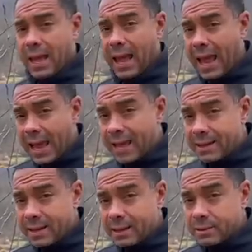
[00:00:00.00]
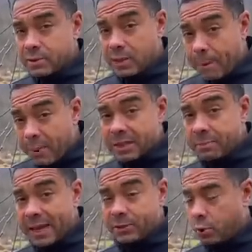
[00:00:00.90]
And so that brings
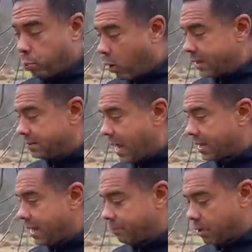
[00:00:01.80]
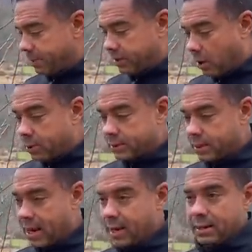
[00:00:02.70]
me into what exactly I'm going to be doing
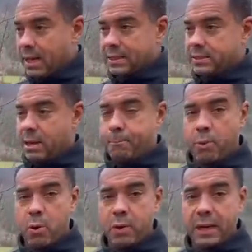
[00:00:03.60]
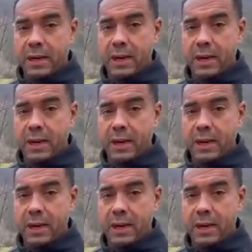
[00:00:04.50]
today. Like I said, pruning.